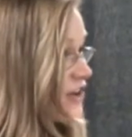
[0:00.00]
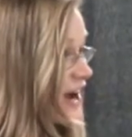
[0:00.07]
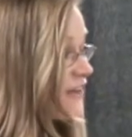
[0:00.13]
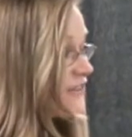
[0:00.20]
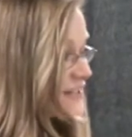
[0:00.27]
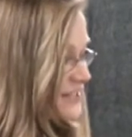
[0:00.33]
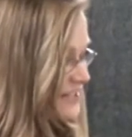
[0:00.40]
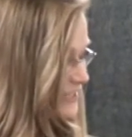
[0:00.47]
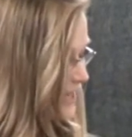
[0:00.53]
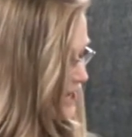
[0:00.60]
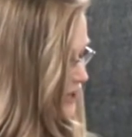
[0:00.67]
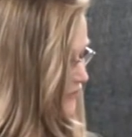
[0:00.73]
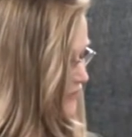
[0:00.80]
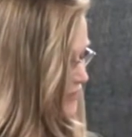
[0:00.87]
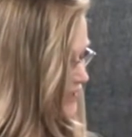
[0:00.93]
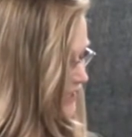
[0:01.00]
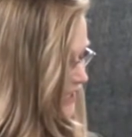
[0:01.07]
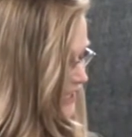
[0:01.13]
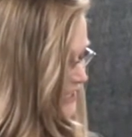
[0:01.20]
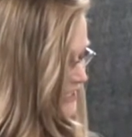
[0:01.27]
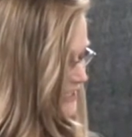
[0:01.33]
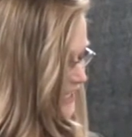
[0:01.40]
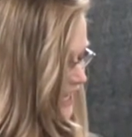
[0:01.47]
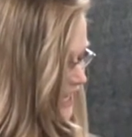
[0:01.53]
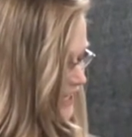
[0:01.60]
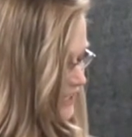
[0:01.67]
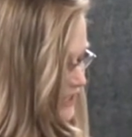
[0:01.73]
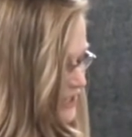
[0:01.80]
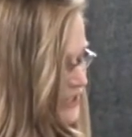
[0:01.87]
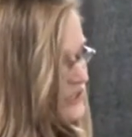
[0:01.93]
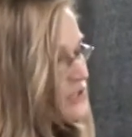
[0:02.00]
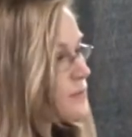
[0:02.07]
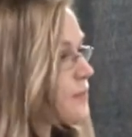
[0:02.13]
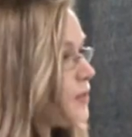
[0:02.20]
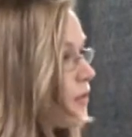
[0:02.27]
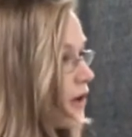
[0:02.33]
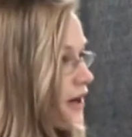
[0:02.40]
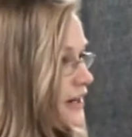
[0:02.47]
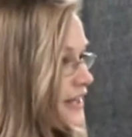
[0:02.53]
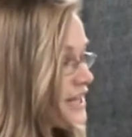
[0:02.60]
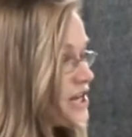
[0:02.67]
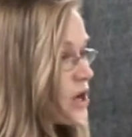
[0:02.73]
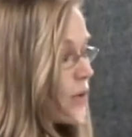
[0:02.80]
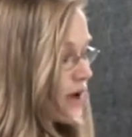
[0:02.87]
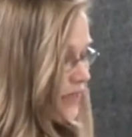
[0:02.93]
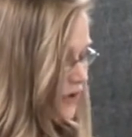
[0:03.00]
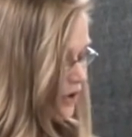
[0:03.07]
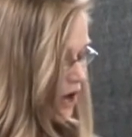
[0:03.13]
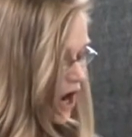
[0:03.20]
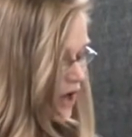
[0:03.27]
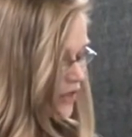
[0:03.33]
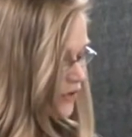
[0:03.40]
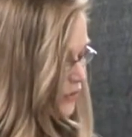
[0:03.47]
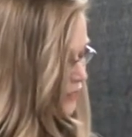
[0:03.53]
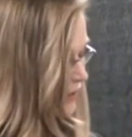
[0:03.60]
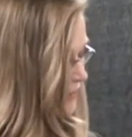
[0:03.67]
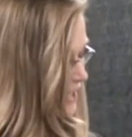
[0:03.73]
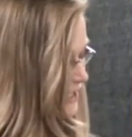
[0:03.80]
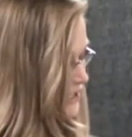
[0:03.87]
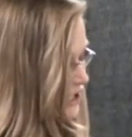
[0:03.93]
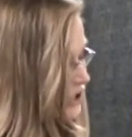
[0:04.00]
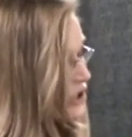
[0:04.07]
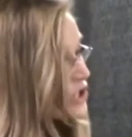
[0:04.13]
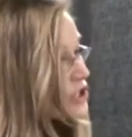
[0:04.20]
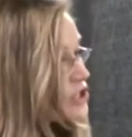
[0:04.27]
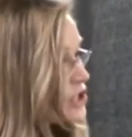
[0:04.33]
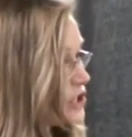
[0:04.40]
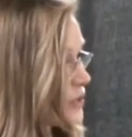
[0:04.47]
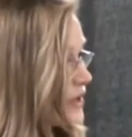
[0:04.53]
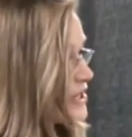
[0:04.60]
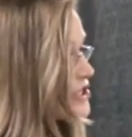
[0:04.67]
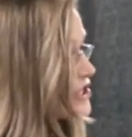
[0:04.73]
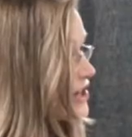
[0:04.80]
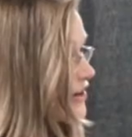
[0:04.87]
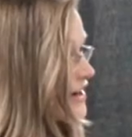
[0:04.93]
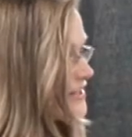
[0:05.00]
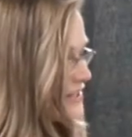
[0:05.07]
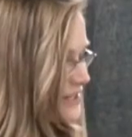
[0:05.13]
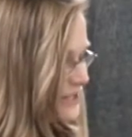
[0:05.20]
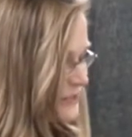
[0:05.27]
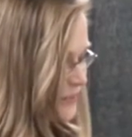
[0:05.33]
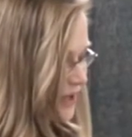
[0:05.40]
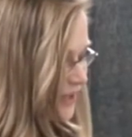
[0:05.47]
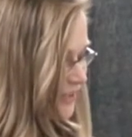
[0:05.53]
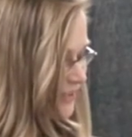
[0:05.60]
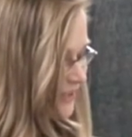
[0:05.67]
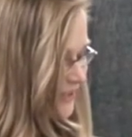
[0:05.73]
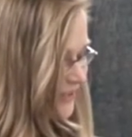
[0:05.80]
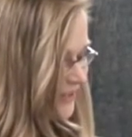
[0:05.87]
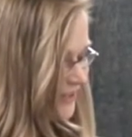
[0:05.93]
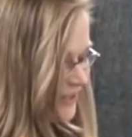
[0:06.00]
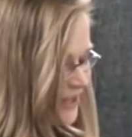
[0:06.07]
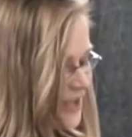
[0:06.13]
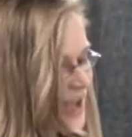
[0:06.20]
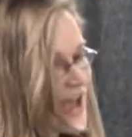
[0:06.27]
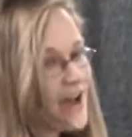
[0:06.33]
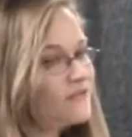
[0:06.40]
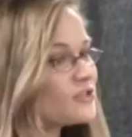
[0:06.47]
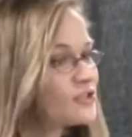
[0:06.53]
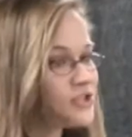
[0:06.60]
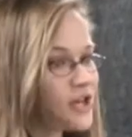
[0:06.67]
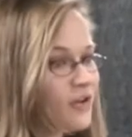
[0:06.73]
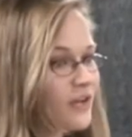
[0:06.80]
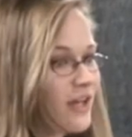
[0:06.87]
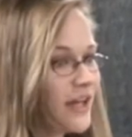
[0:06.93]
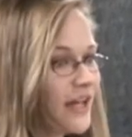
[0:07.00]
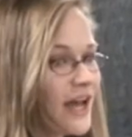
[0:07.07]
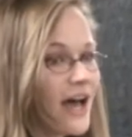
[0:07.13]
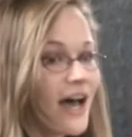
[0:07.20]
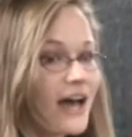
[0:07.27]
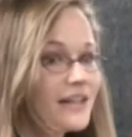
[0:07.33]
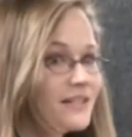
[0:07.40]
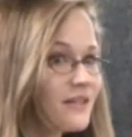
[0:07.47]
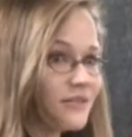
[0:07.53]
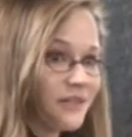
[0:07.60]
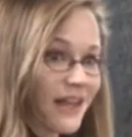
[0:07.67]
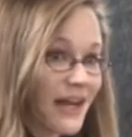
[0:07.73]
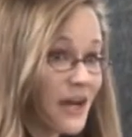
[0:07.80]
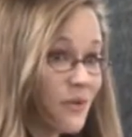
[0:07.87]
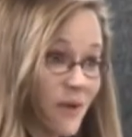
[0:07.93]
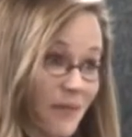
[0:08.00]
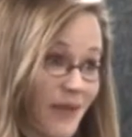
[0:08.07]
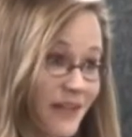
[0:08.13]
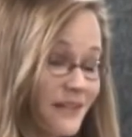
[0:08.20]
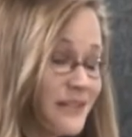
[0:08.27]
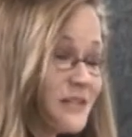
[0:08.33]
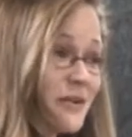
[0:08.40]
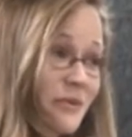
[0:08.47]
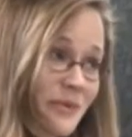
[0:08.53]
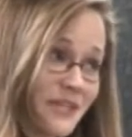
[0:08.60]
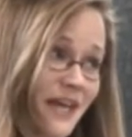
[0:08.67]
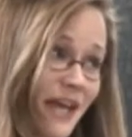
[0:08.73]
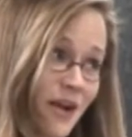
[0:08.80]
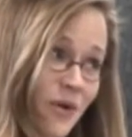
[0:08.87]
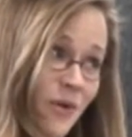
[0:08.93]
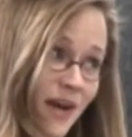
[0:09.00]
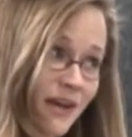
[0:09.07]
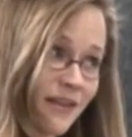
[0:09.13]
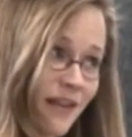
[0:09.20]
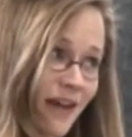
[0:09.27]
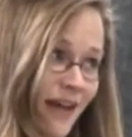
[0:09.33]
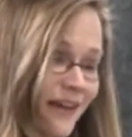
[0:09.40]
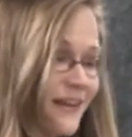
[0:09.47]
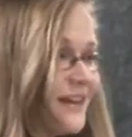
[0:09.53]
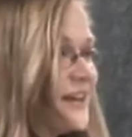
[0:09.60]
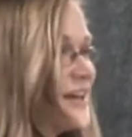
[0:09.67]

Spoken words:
a graphic designer from Atlanta, said, support in knowing there are other women to look to and share ideas with. After joking, I don't like women, so it would take quite a lot,